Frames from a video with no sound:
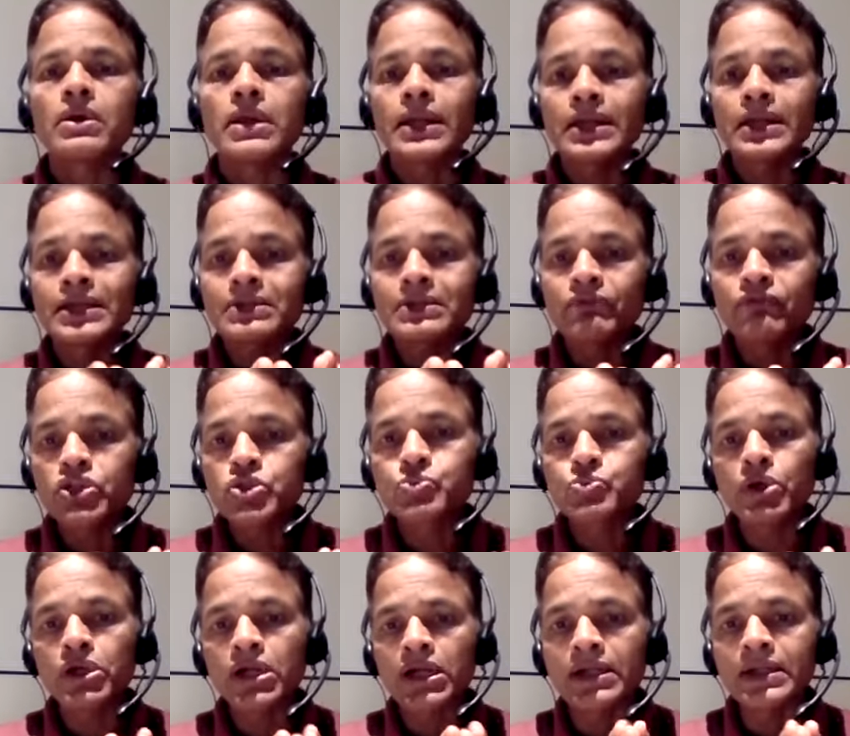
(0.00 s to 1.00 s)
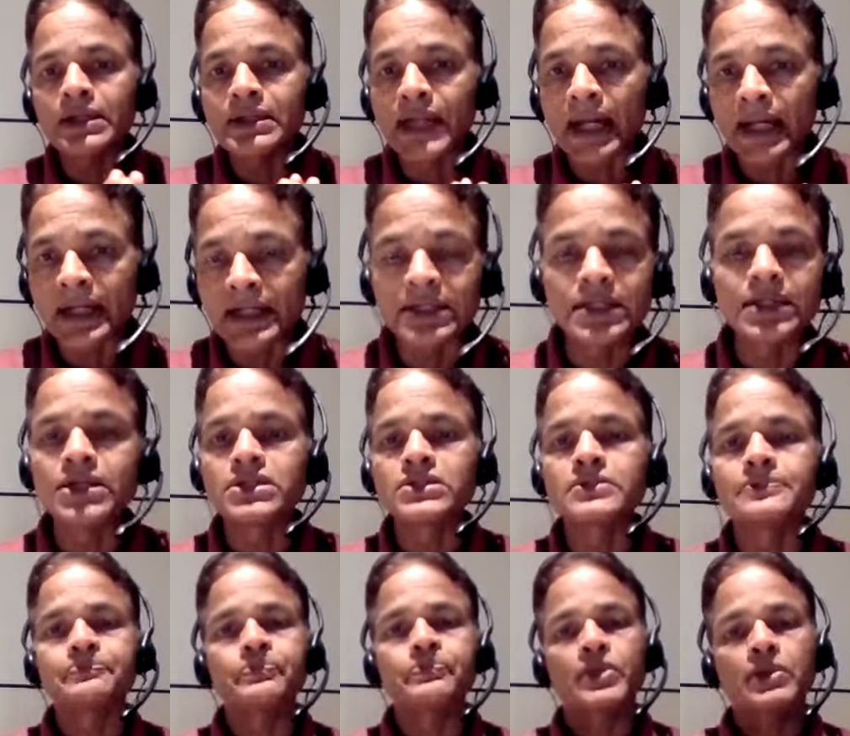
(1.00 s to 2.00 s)
were intended
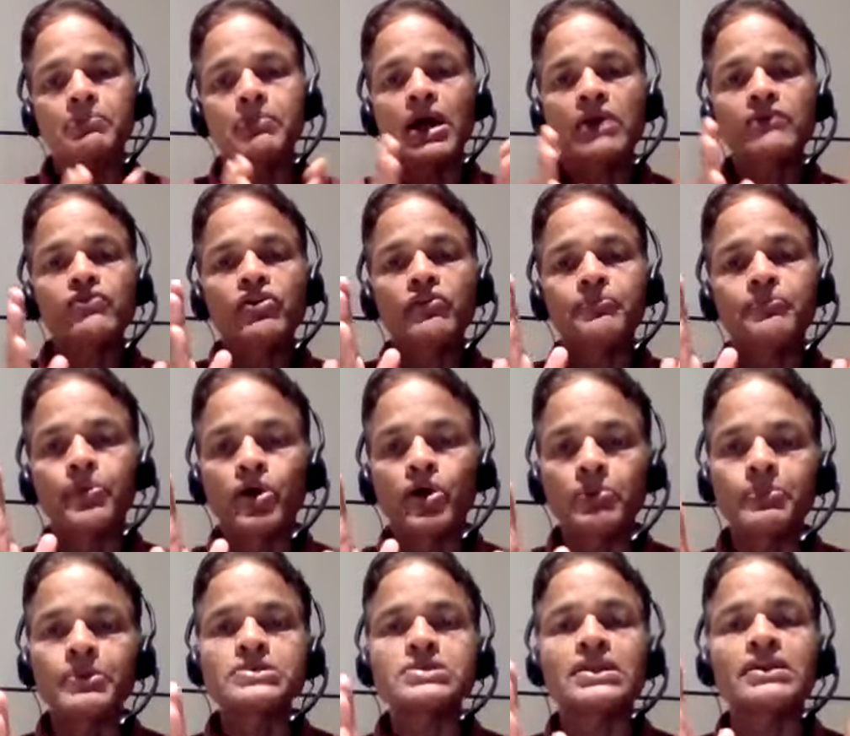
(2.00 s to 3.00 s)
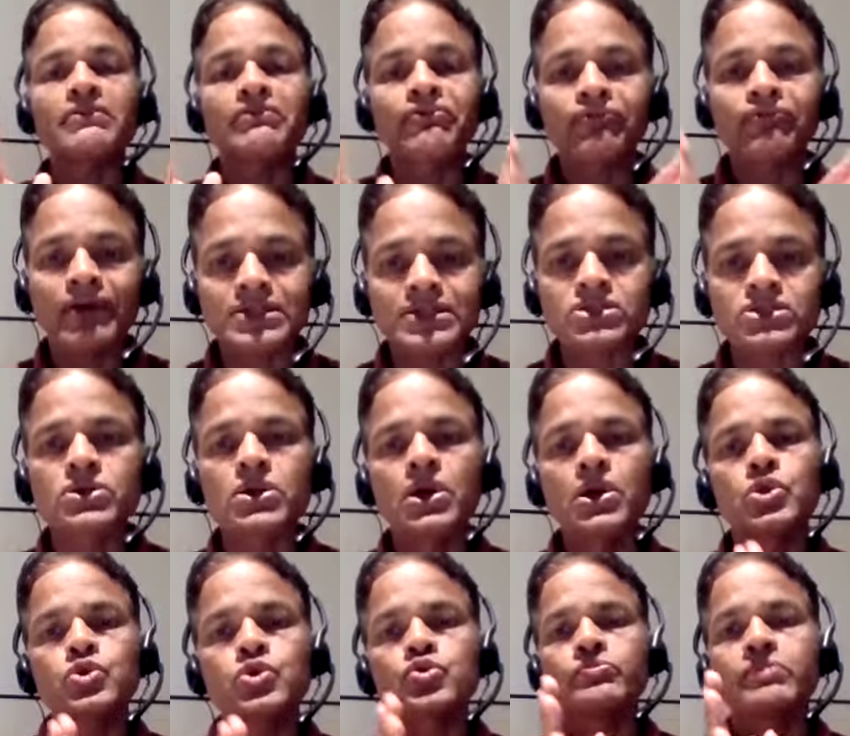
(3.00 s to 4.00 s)
by way of purpose and effect
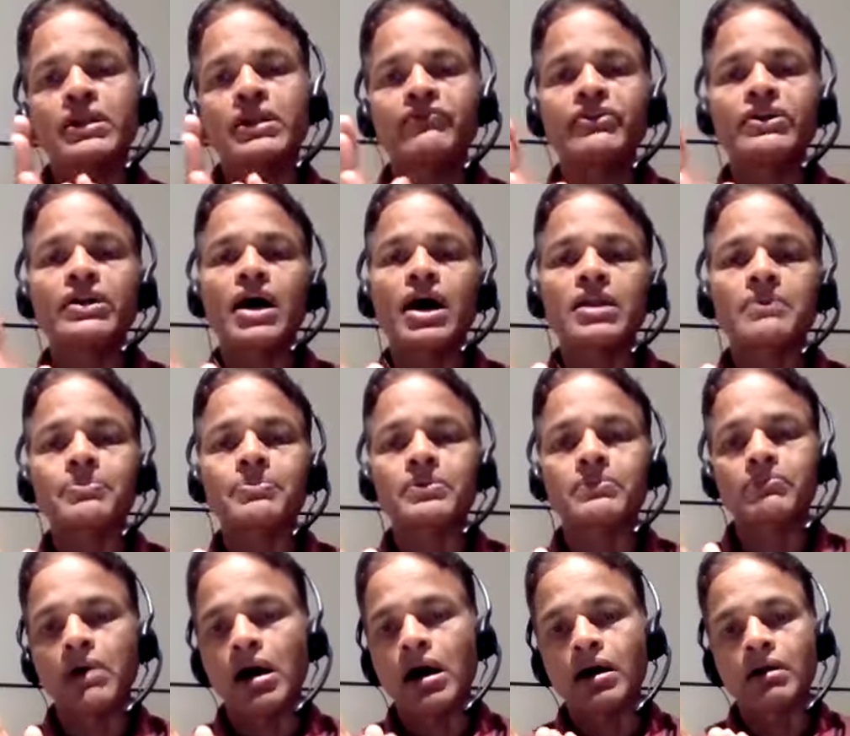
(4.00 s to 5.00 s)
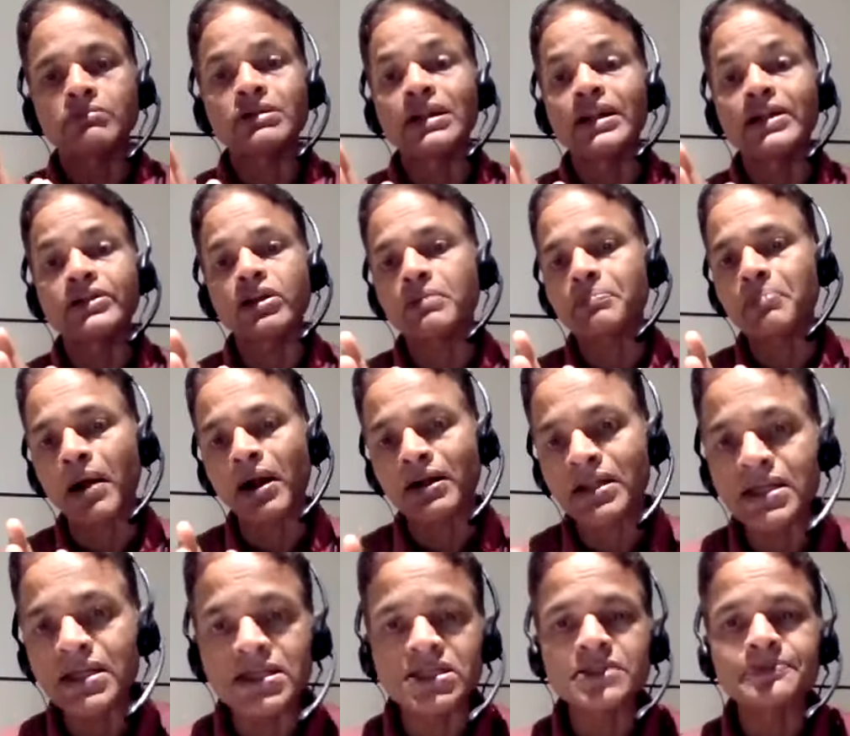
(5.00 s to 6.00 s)
to benefit our related
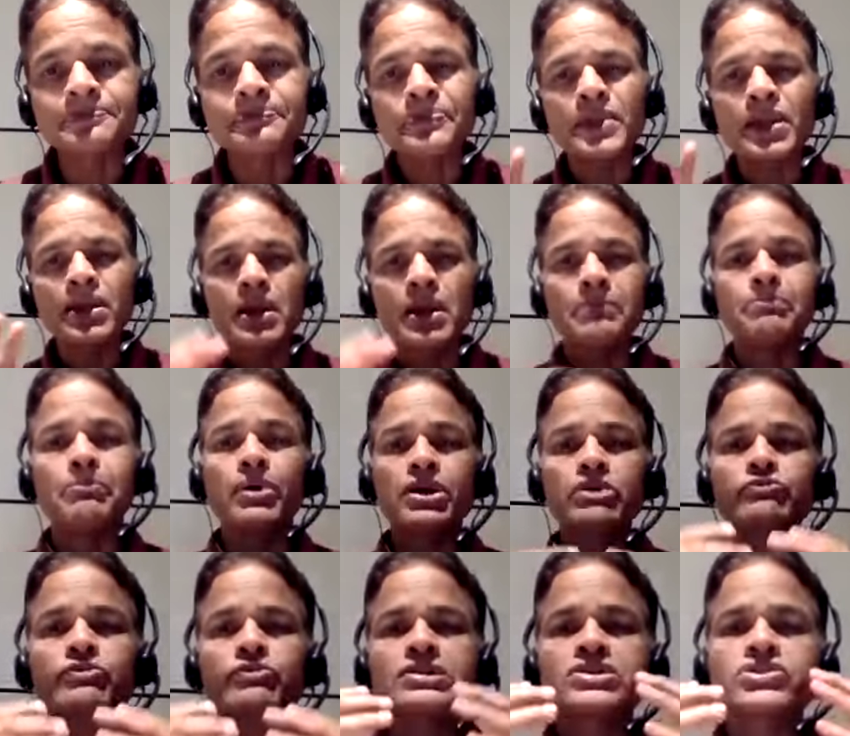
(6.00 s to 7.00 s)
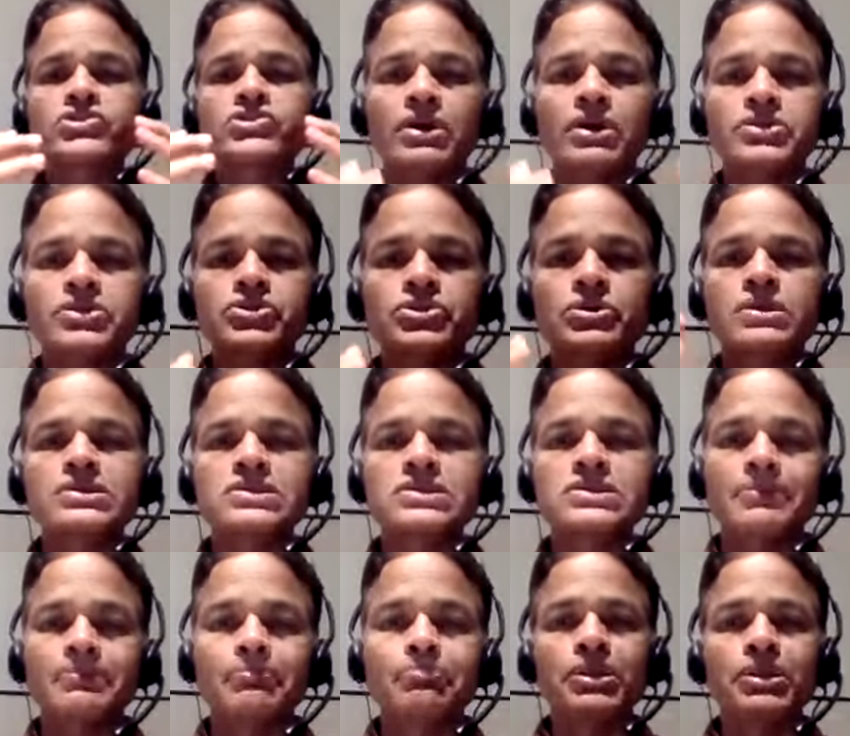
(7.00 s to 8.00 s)
parties, but were structured
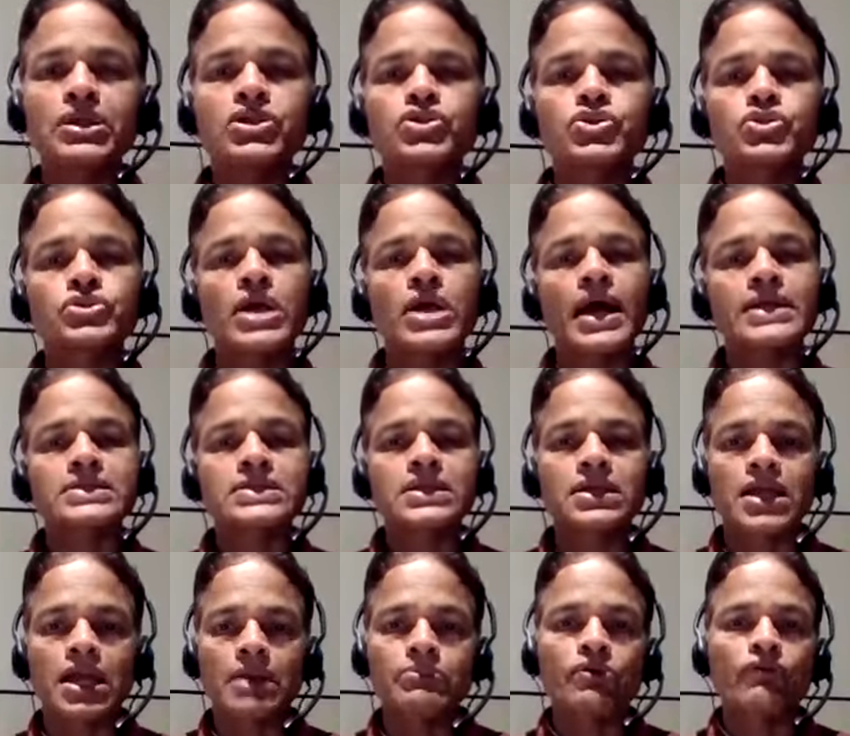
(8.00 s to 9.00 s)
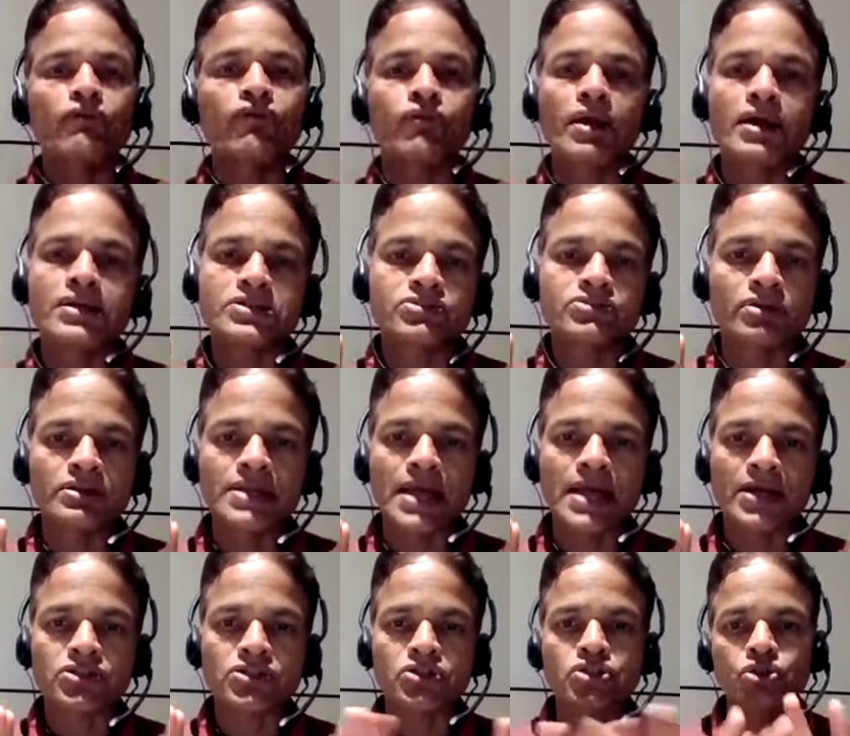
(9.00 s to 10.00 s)
simply as a camouflage
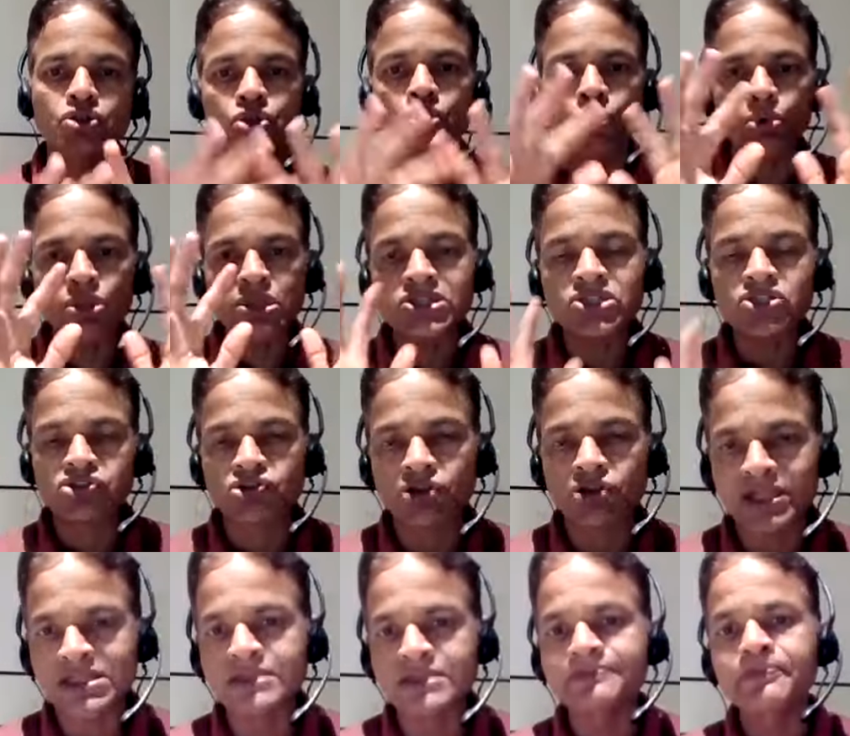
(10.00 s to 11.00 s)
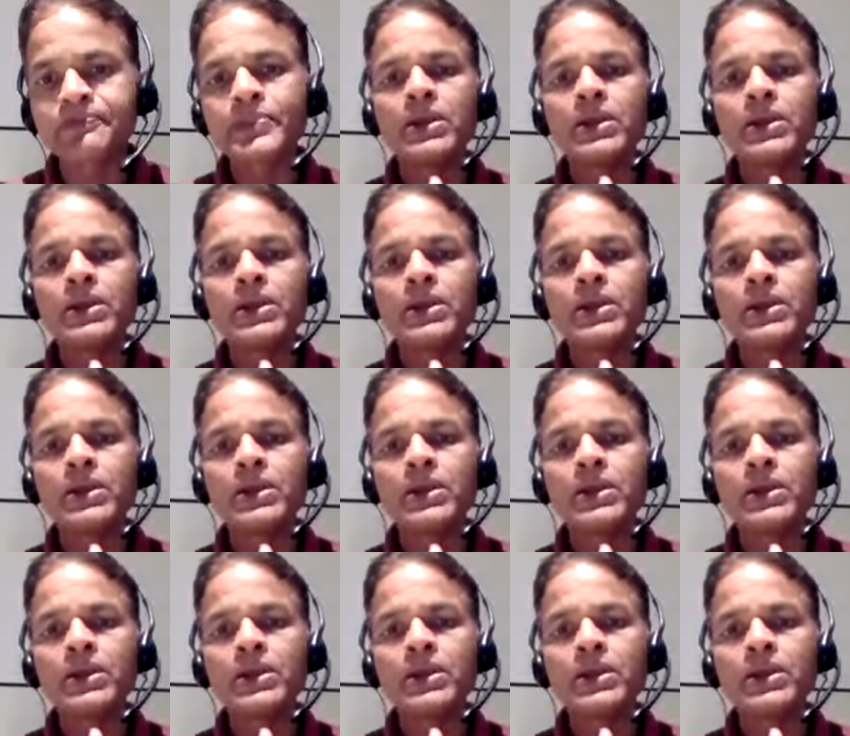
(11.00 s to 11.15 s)
transaction. So the whole stress